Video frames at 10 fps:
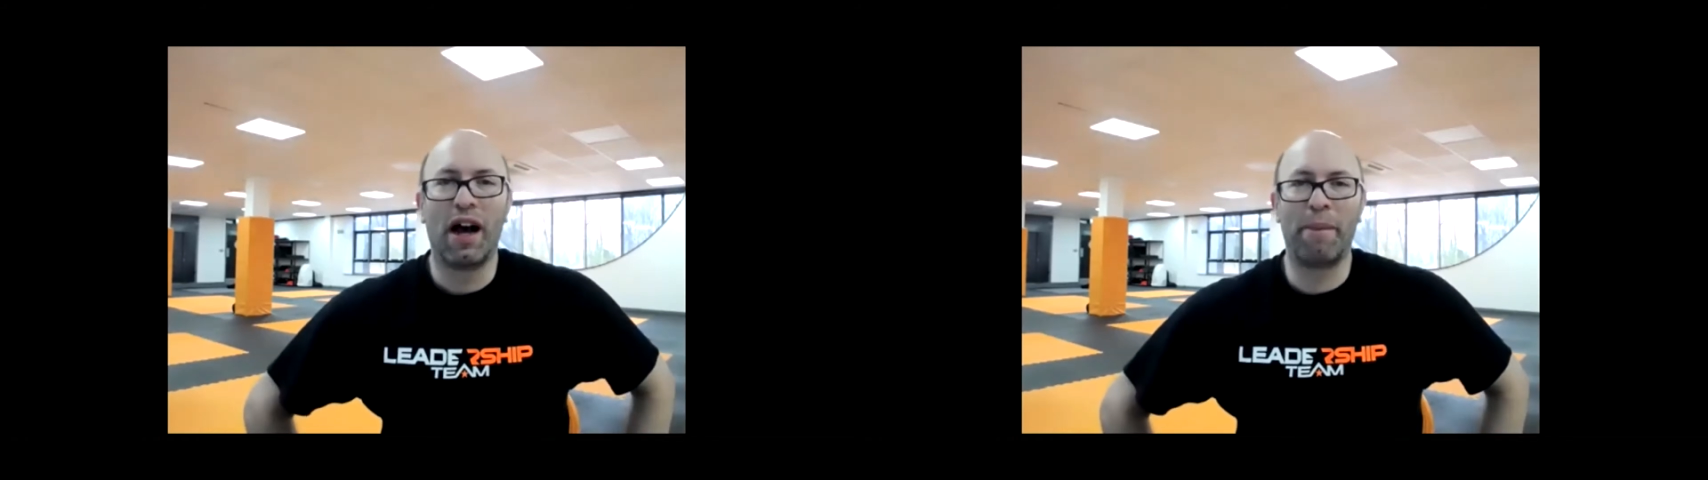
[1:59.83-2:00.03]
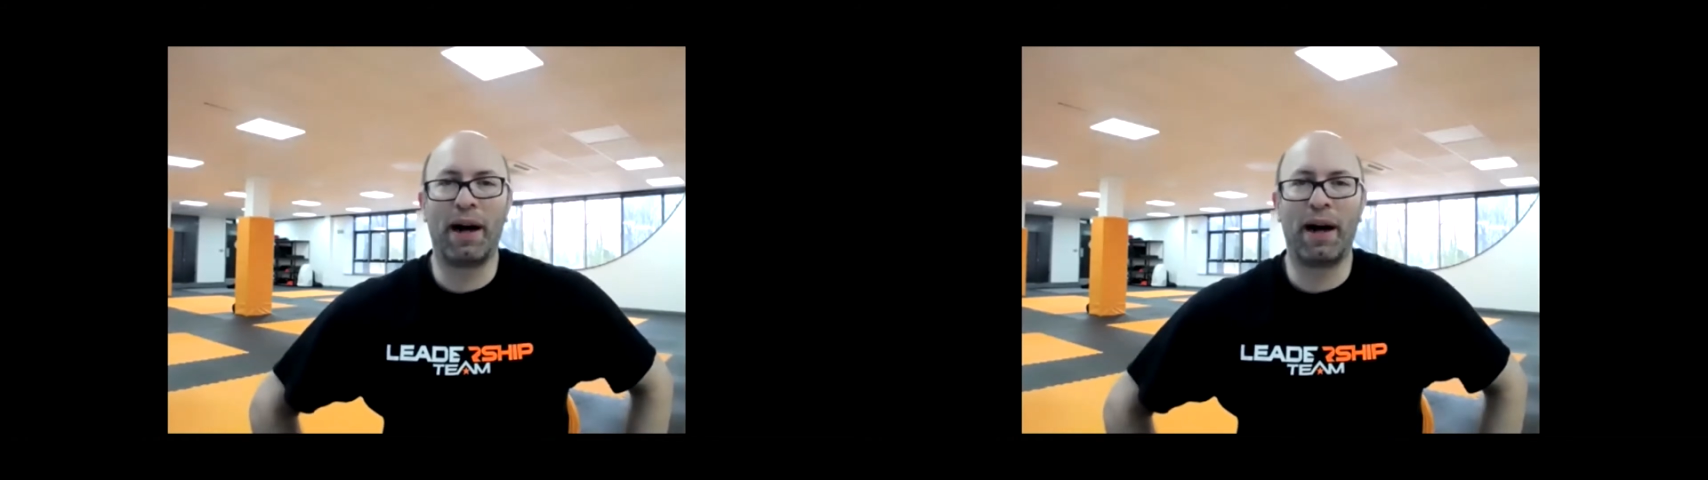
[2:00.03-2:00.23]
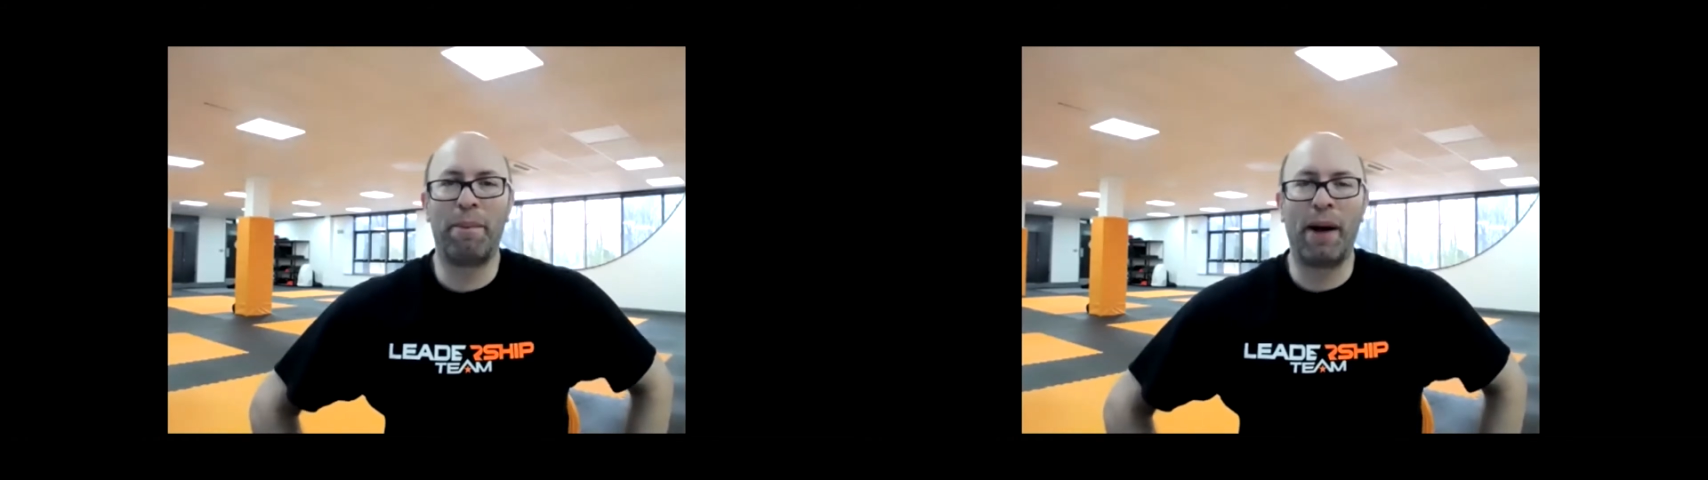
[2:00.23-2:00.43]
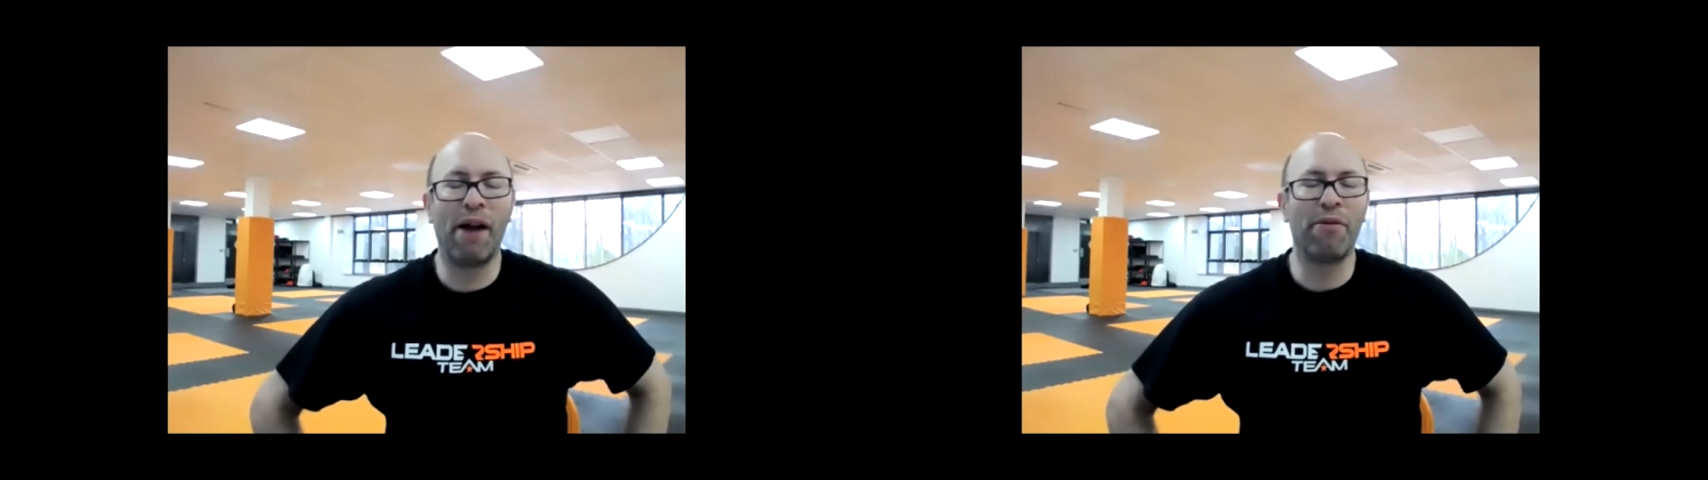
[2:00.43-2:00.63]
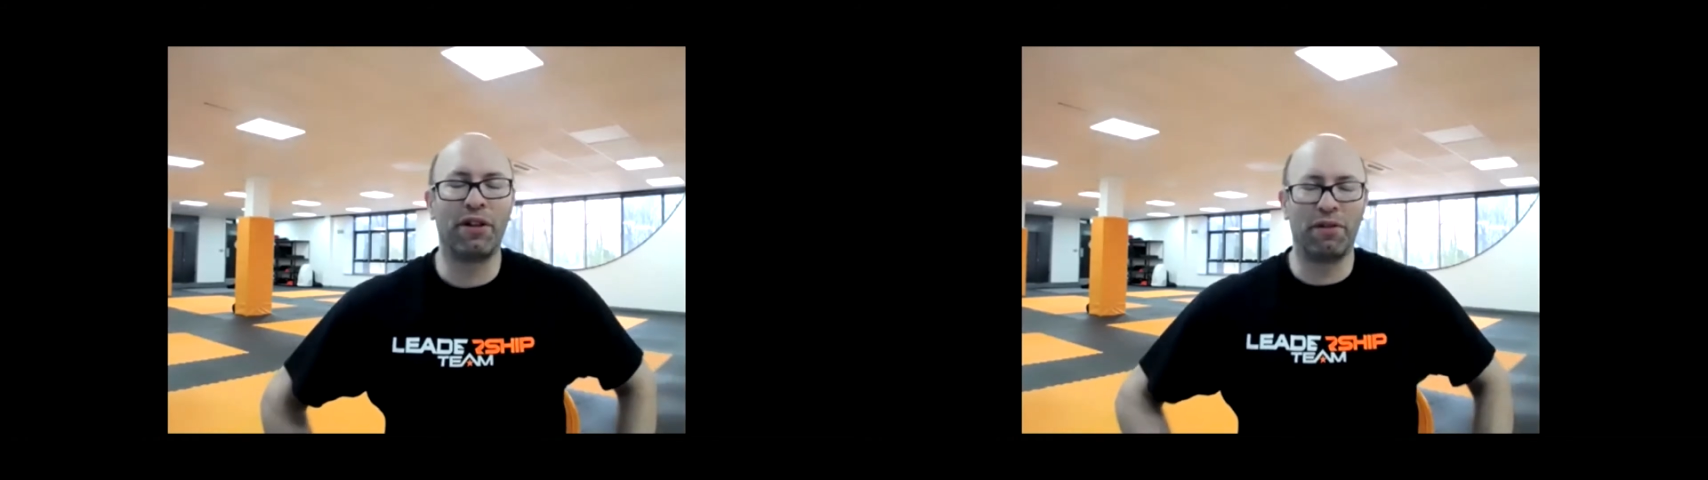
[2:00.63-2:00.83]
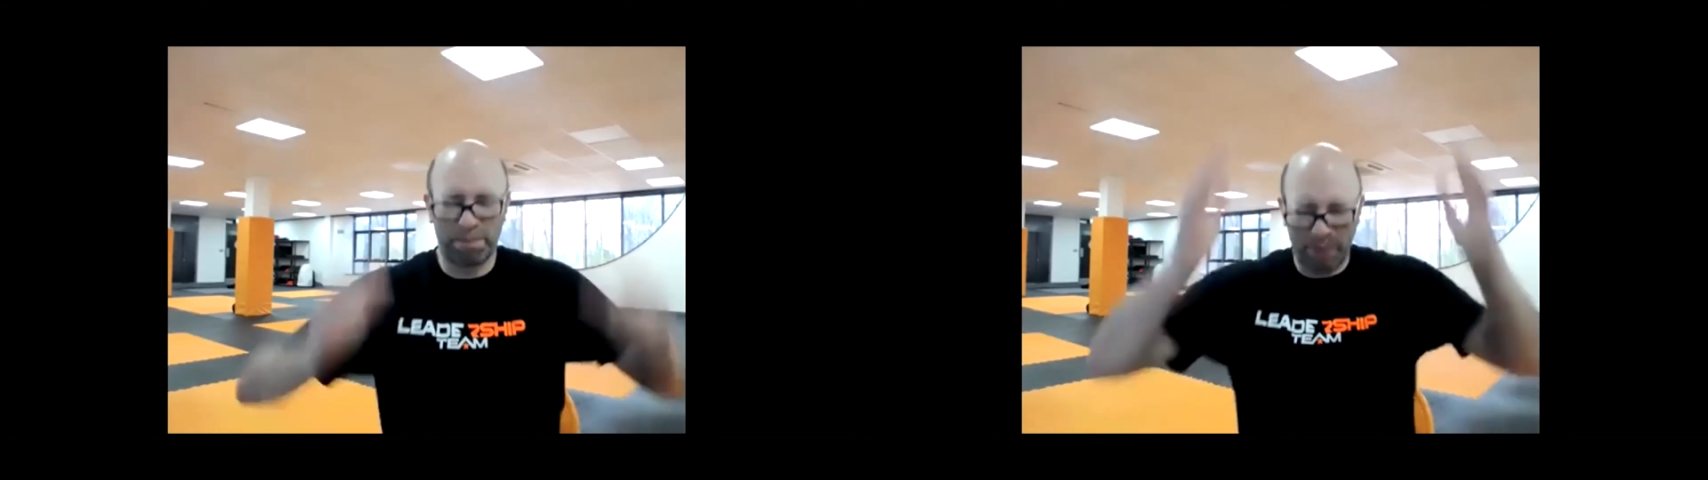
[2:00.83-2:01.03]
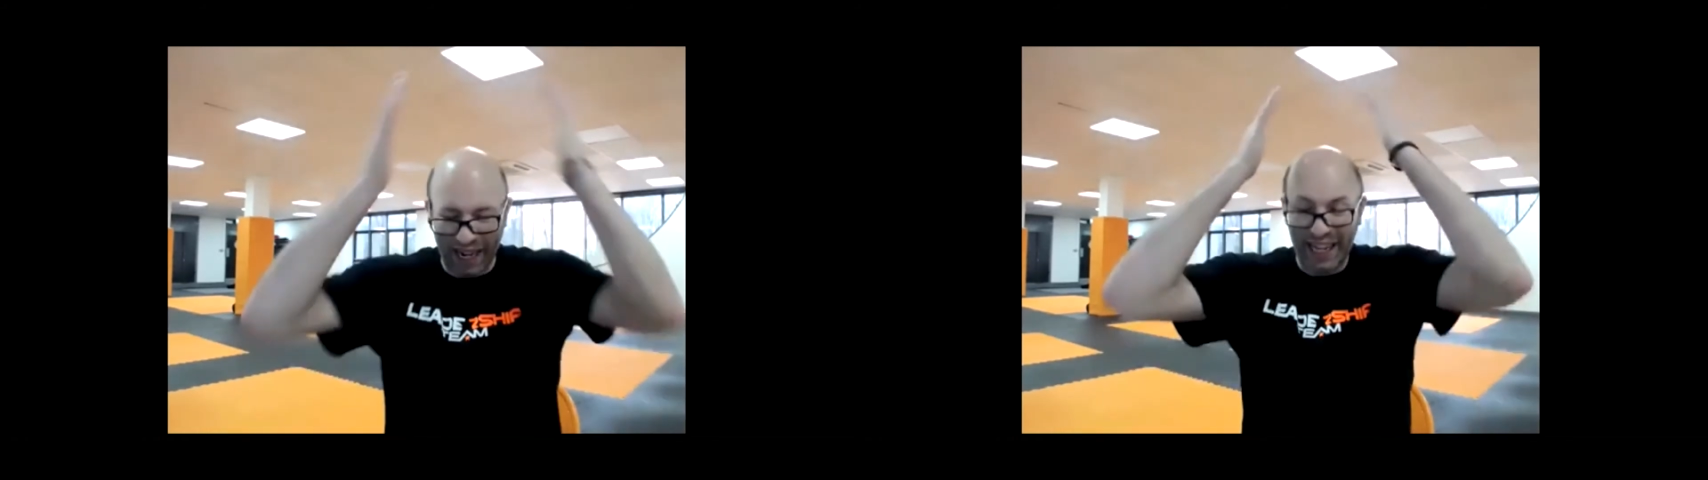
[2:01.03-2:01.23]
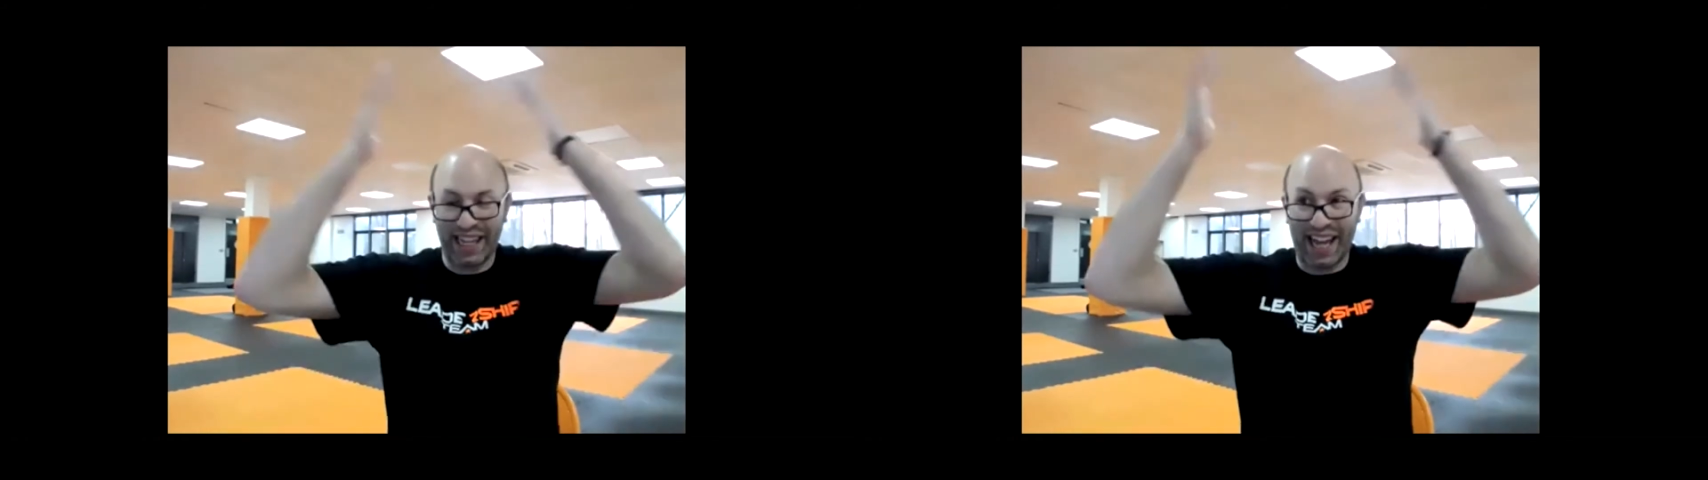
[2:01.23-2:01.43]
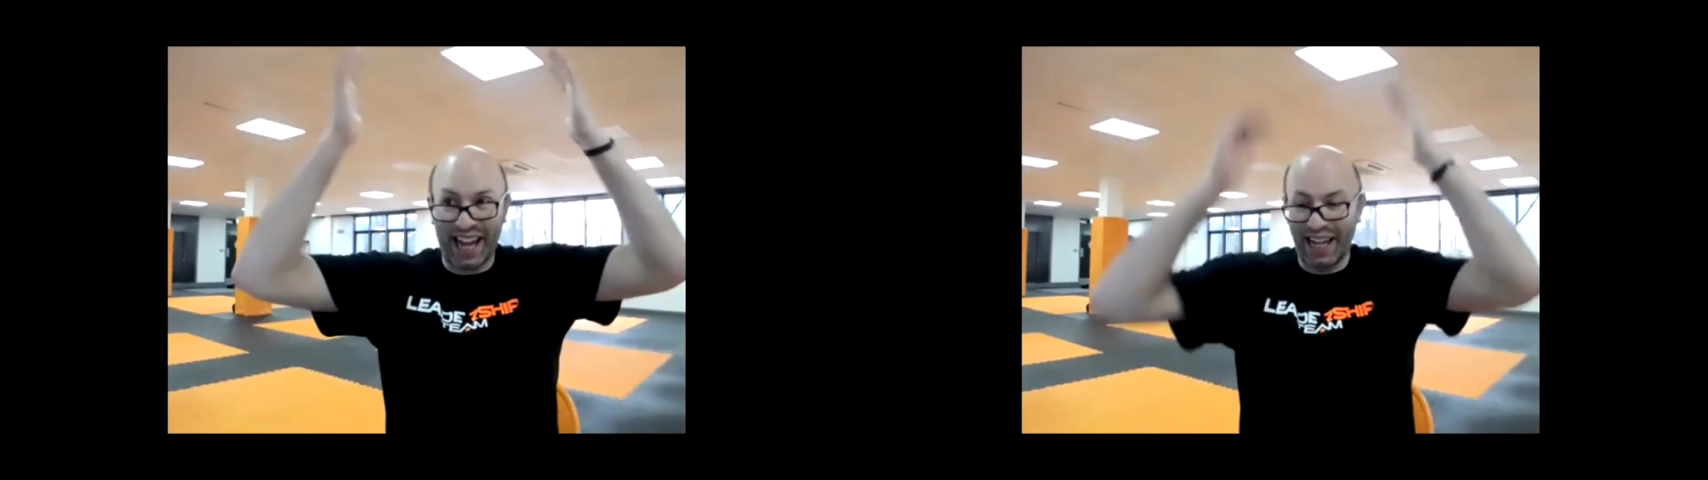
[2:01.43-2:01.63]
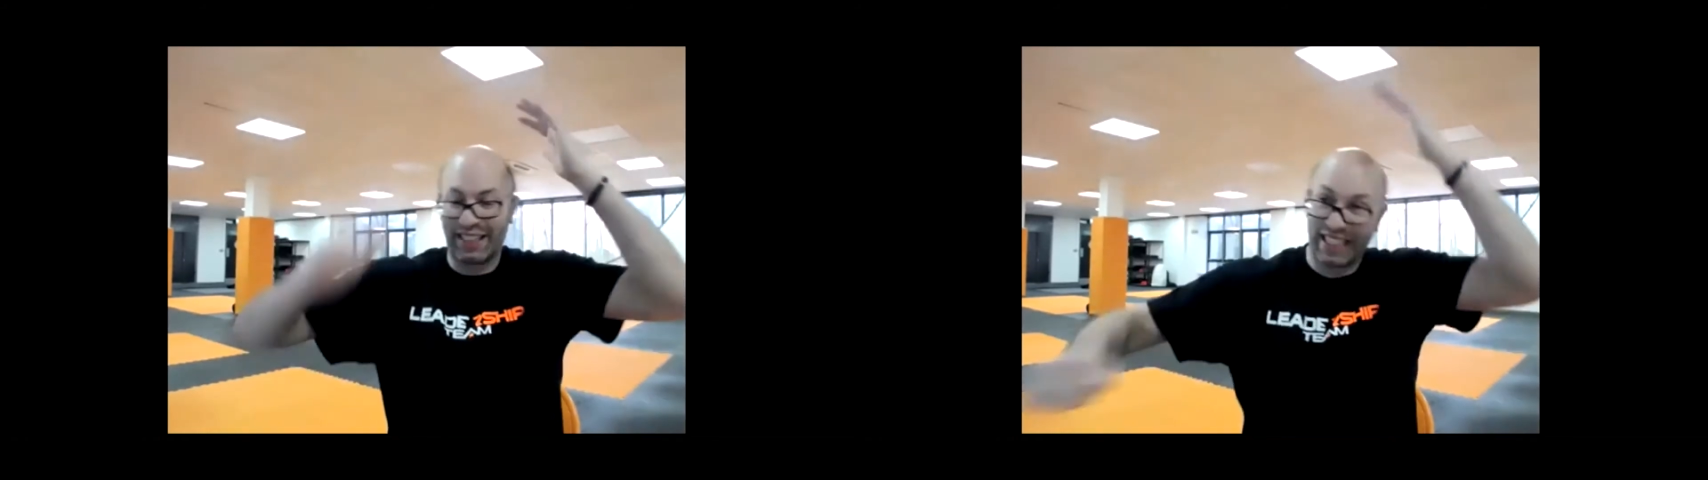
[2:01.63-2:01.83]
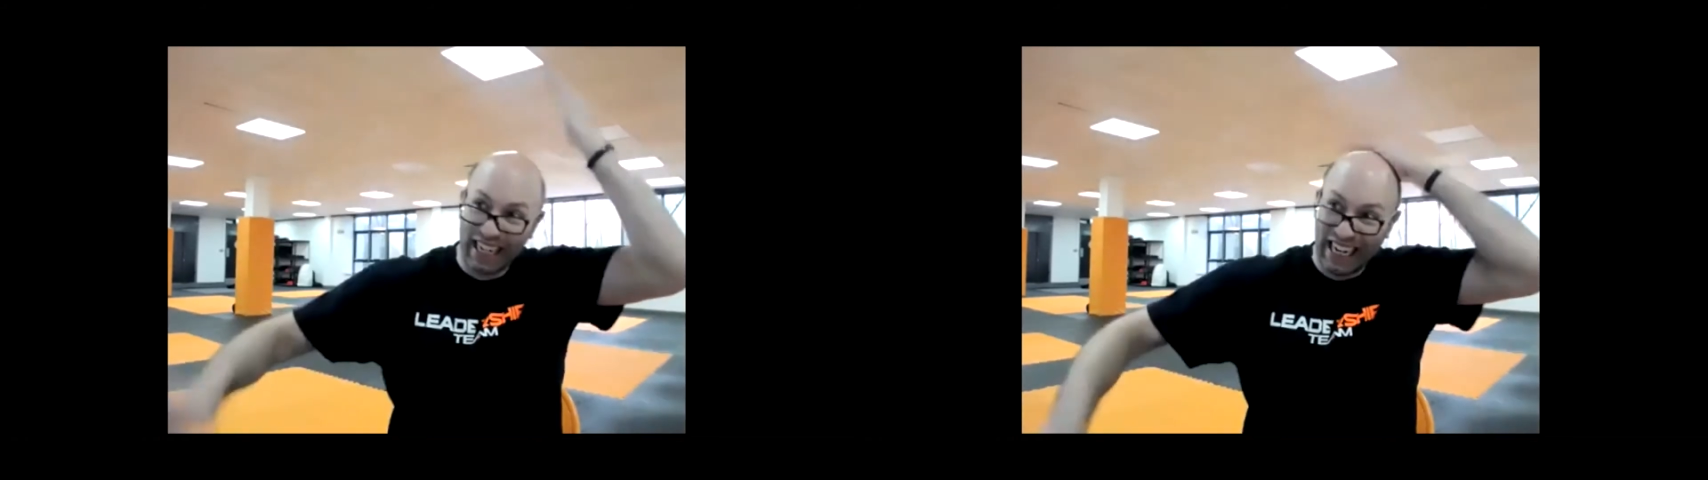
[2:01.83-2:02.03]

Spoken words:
about a parent that was banging their heads